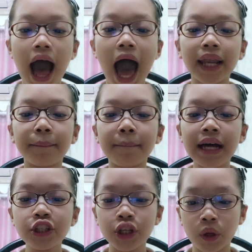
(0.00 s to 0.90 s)

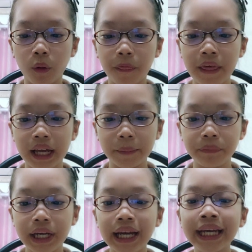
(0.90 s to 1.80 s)
unimaginable
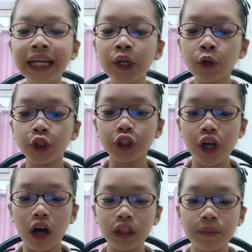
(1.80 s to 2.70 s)
thing, huge
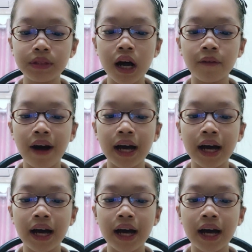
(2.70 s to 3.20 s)
dollops of